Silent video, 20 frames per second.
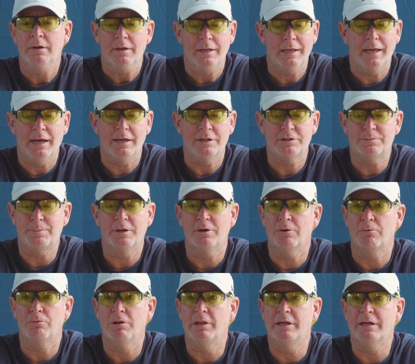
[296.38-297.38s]
Yeah, it's been
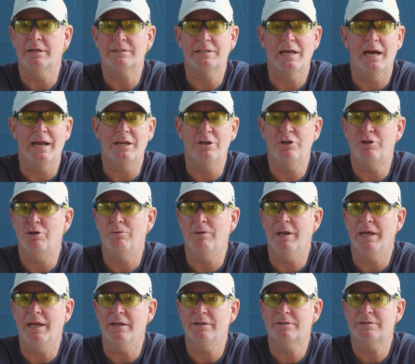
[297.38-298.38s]
a really exciting 2
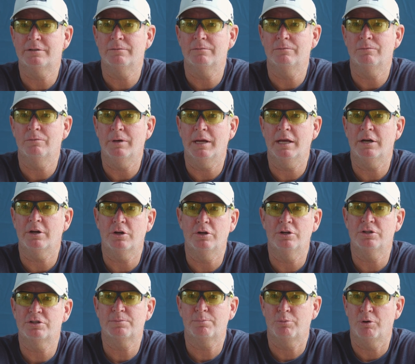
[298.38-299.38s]
days. We had a
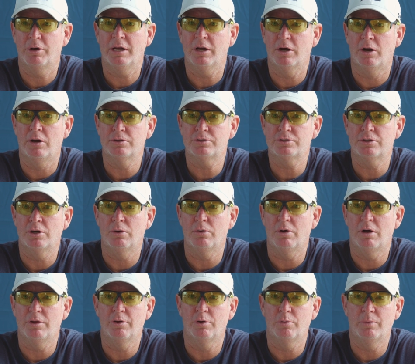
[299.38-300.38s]
good spring also,
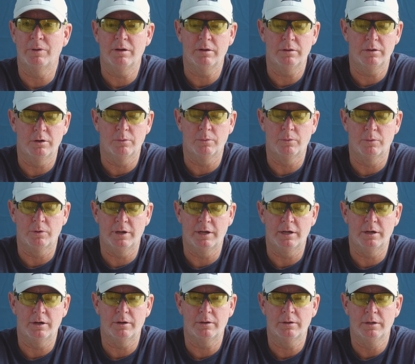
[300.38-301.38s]
although we, you know, weren't
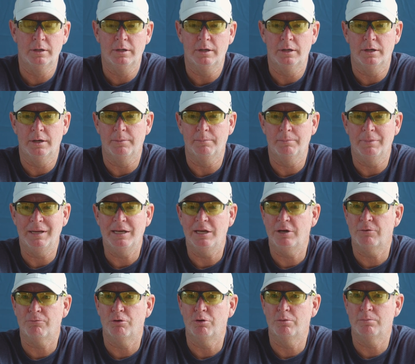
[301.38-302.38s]
in our
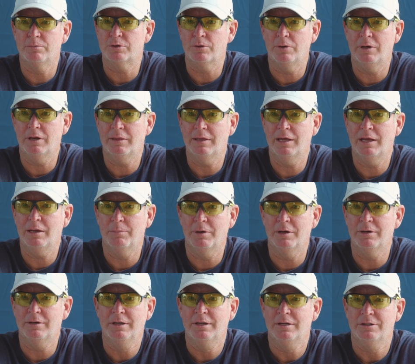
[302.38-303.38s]
meeting rooms or anything,
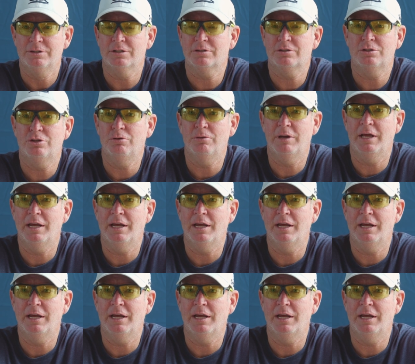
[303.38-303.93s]
but just 2